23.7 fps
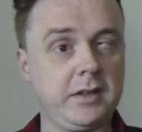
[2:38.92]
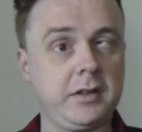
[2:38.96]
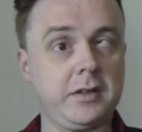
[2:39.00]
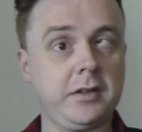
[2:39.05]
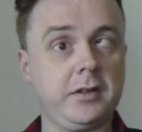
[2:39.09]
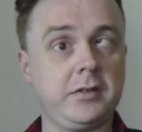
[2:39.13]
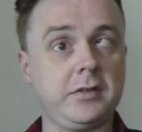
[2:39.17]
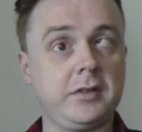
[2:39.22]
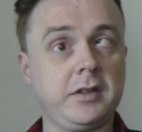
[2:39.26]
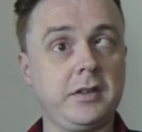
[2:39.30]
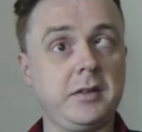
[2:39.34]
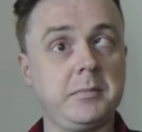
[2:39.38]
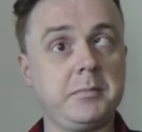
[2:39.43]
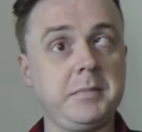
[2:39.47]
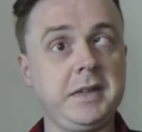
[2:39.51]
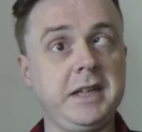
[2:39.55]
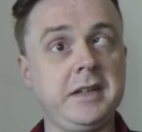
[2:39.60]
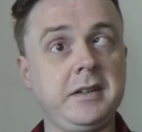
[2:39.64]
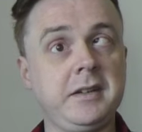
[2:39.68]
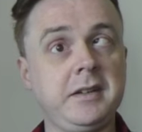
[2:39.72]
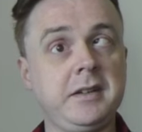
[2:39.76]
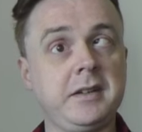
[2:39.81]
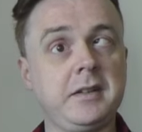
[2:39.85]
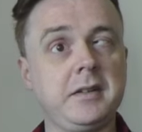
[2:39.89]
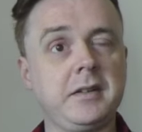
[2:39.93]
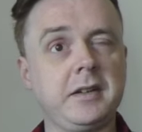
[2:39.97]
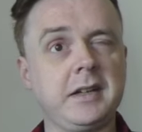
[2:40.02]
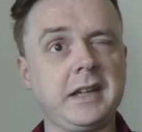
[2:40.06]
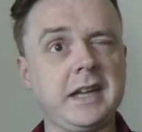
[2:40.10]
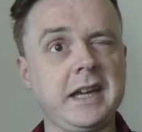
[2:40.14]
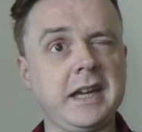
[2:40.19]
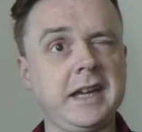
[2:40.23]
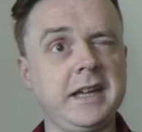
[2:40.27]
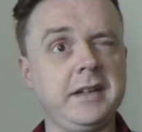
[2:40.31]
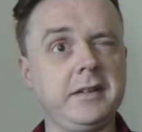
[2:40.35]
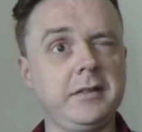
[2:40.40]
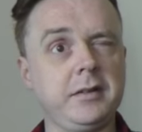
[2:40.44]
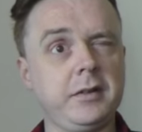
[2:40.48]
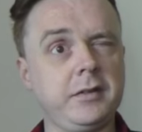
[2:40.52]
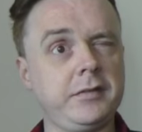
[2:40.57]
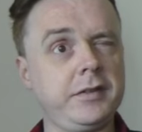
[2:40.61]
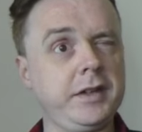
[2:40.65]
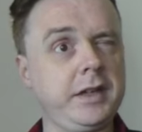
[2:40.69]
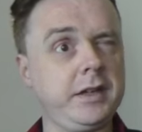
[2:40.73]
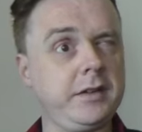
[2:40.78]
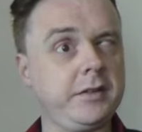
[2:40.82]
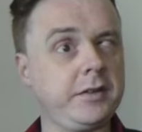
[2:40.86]
Because uh, me and Kay
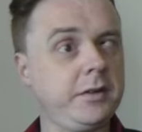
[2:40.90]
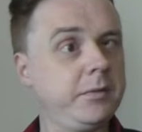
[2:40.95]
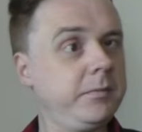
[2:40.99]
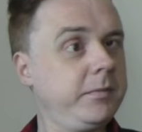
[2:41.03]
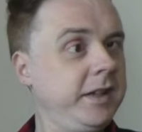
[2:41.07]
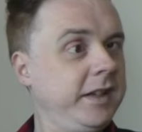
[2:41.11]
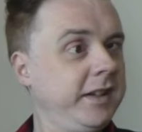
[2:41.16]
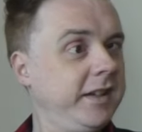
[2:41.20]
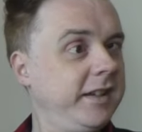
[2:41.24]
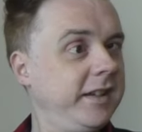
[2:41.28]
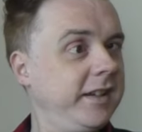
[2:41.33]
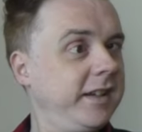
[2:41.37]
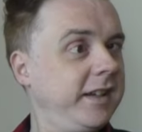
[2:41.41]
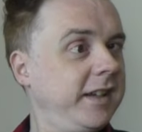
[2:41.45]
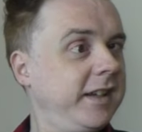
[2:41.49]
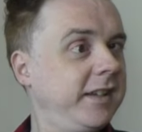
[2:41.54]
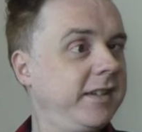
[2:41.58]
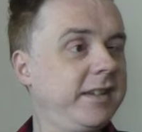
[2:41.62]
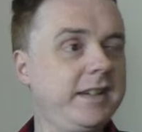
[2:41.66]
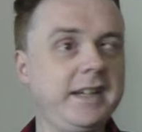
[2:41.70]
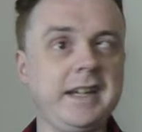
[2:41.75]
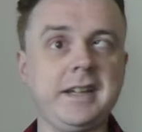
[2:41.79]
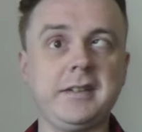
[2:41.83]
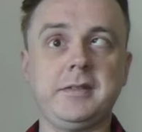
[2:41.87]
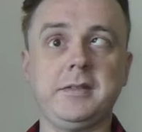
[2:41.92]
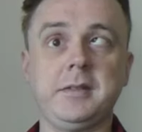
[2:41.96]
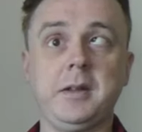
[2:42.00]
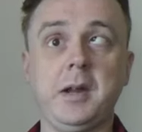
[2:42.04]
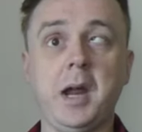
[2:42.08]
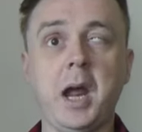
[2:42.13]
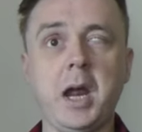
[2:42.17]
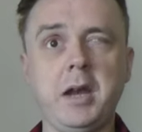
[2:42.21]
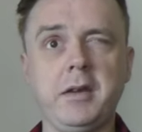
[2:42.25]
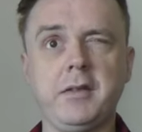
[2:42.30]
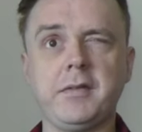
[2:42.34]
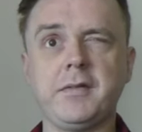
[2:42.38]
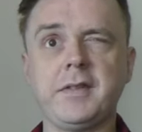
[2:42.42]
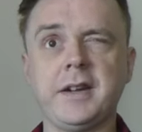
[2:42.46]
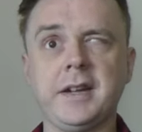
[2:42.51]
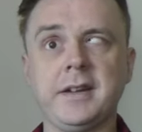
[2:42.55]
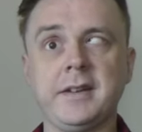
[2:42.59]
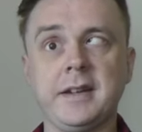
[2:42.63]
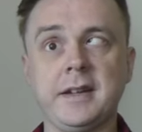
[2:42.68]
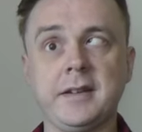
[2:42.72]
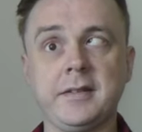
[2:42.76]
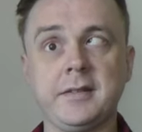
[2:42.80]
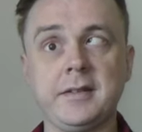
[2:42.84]
love it, don't we? Yes. Yes, it's
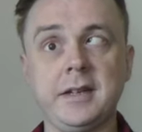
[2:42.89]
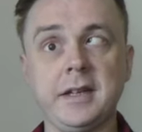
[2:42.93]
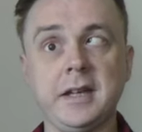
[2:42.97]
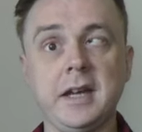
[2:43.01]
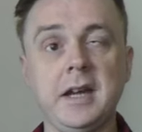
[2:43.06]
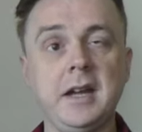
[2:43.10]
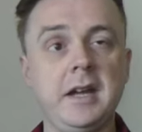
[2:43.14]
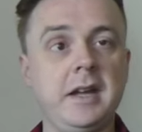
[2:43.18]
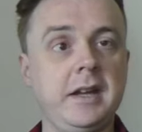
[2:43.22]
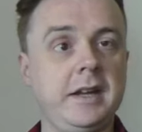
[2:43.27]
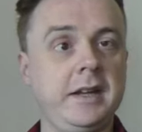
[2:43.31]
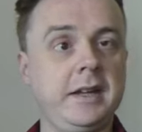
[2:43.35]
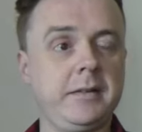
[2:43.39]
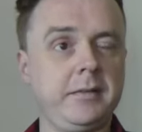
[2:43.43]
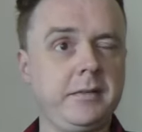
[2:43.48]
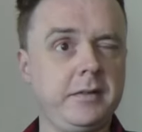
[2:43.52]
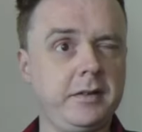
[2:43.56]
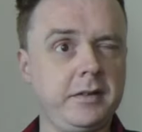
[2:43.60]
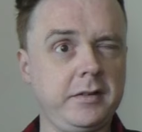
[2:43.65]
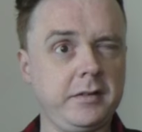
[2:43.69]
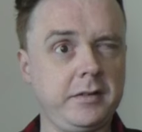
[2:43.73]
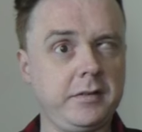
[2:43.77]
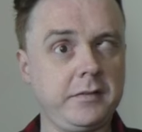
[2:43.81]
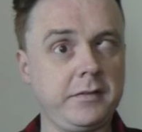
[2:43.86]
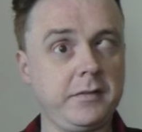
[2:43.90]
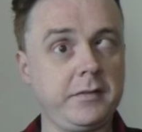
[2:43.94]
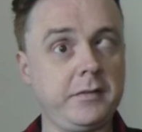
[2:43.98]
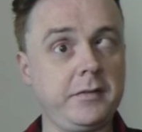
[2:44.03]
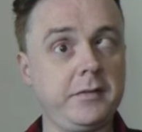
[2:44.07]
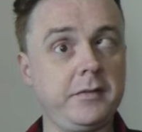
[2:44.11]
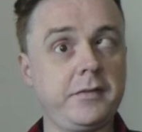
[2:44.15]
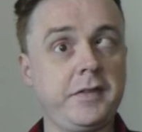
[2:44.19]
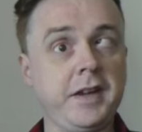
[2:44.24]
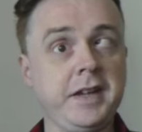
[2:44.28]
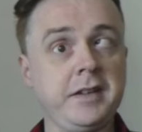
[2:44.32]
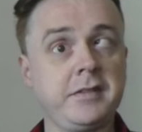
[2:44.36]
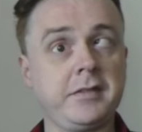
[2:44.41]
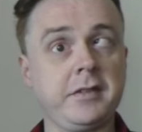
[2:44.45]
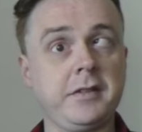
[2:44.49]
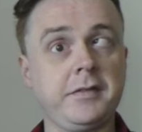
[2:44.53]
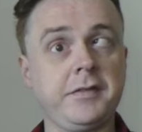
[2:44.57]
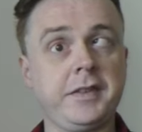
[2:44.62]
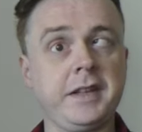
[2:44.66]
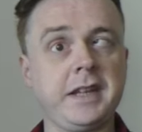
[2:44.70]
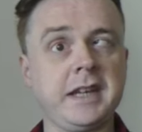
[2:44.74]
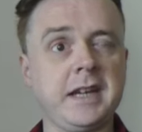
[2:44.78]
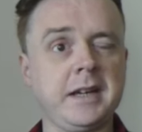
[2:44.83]
fantastic. Now, face
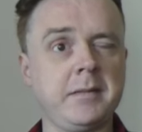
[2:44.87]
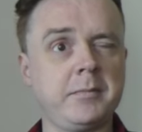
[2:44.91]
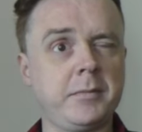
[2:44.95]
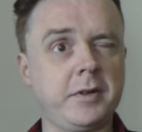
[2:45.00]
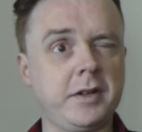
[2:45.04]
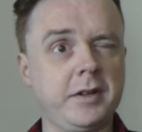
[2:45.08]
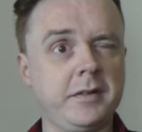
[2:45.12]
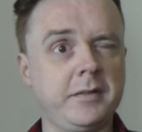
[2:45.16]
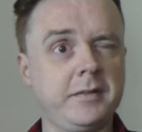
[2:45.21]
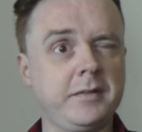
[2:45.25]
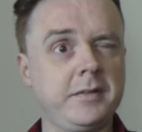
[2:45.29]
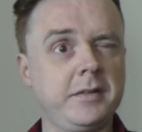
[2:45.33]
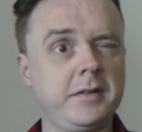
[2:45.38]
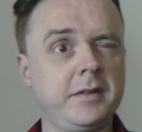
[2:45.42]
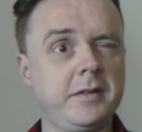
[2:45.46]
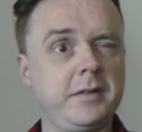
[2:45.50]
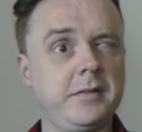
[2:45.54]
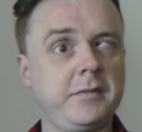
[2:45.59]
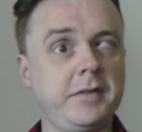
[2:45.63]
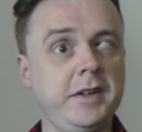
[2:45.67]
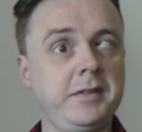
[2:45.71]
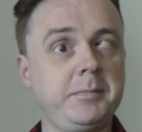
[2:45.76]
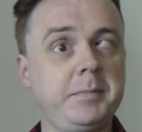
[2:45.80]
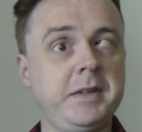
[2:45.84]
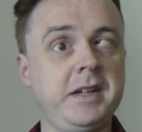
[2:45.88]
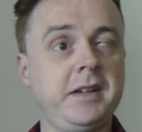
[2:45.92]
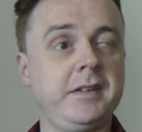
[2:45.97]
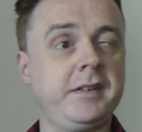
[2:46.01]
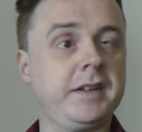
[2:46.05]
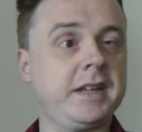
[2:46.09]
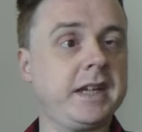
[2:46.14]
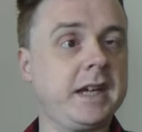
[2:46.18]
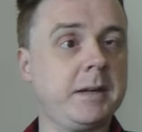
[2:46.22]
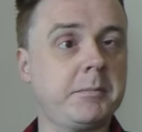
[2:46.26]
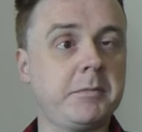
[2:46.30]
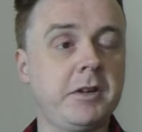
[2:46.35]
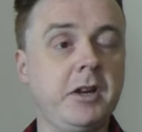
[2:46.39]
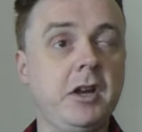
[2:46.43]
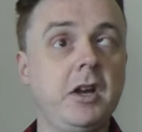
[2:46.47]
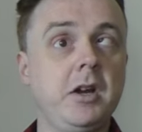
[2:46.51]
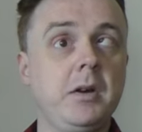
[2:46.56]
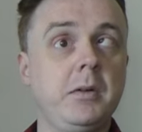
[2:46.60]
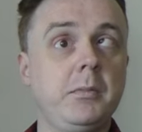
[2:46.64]
off the camera, face behind the camera.